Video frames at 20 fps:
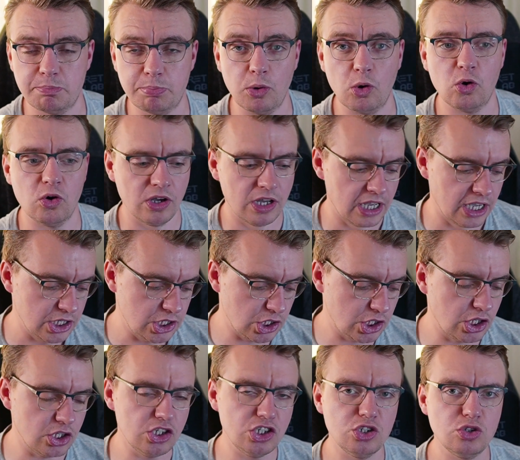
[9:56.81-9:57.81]
But you
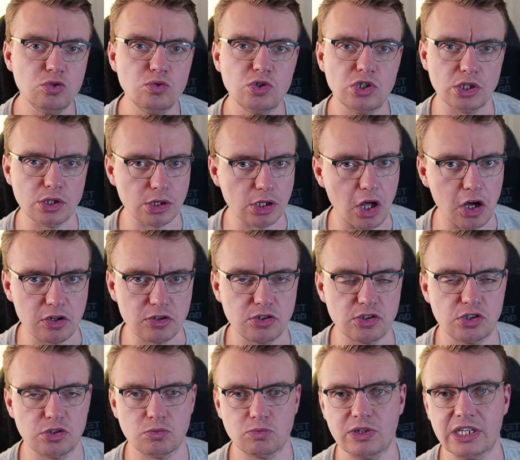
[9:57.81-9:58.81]
can use
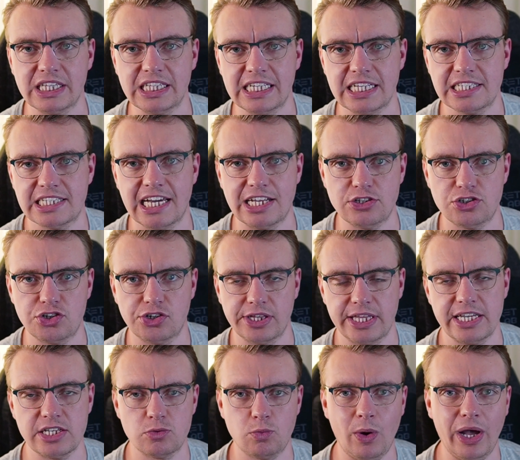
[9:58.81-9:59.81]
logs really intentionally
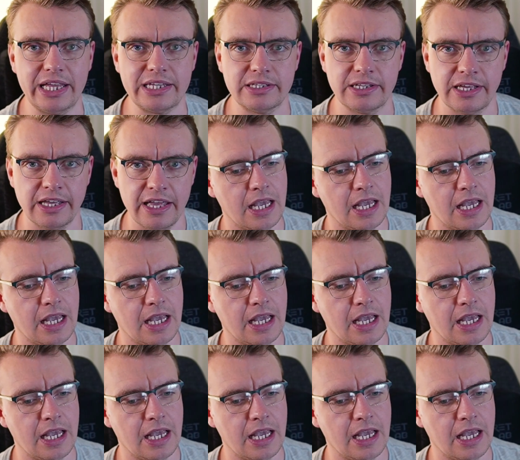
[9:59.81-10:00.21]
as well.